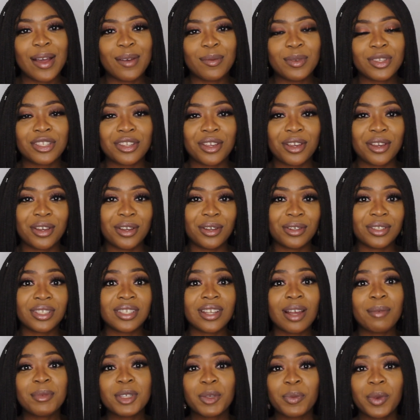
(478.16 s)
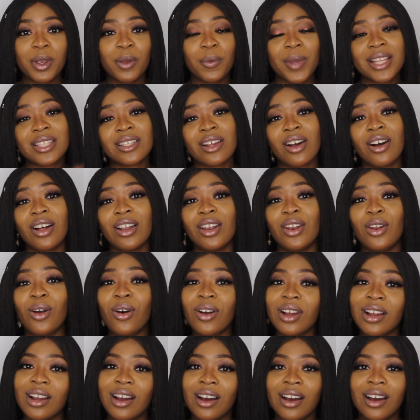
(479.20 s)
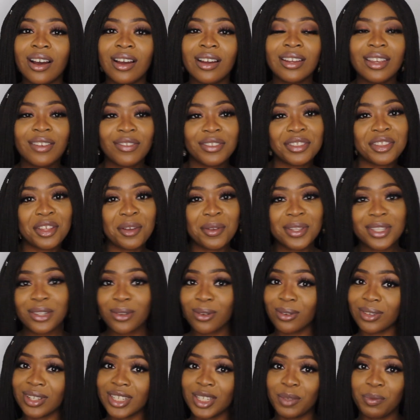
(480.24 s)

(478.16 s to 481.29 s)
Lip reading: So some spring weeks are longer even though it's called a